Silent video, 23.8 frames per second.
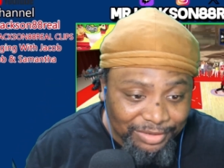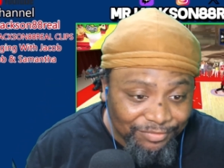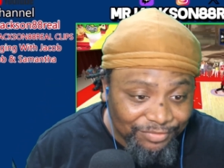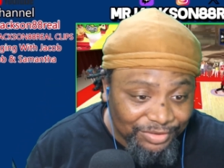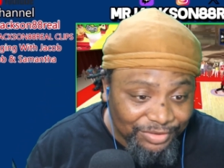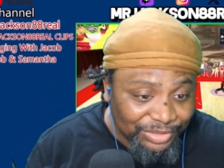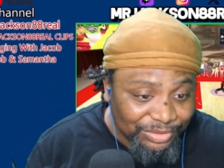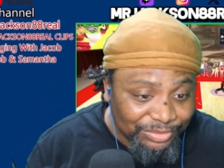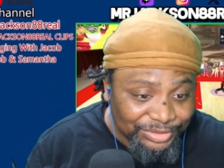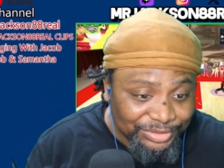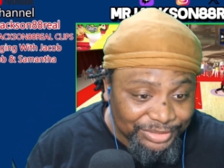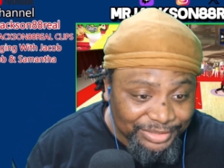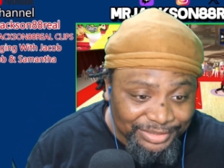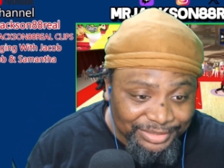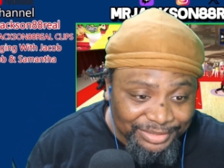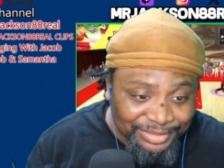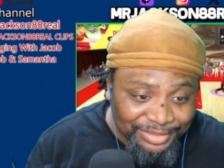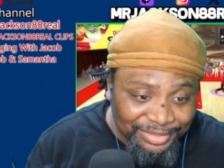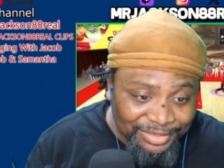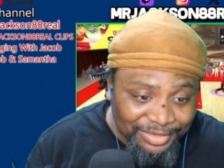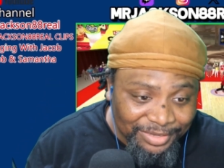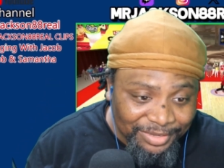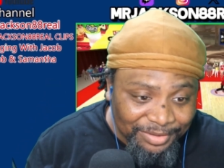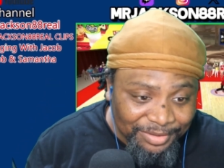videos.
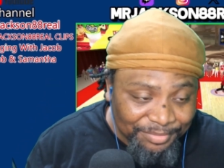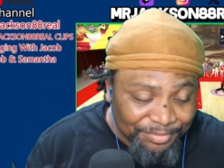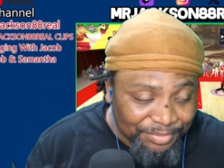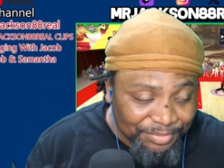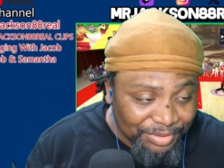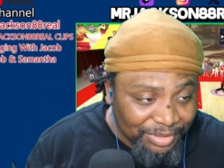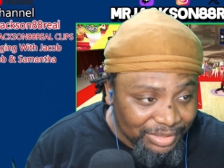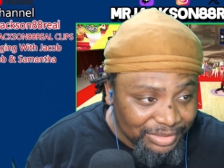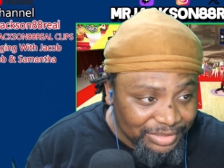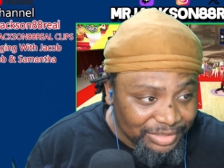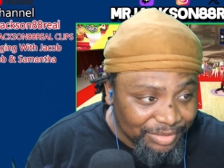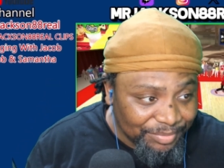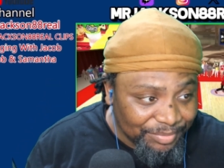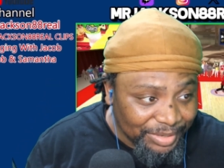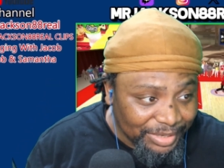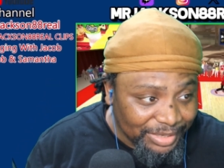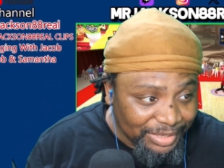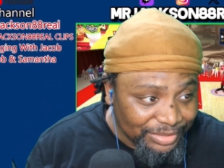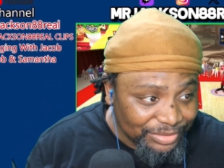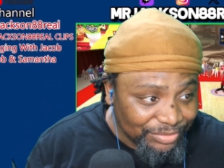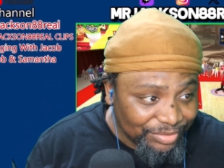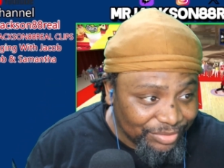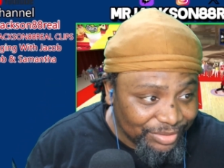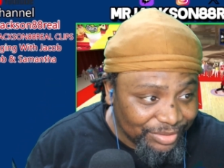But let's get back into it.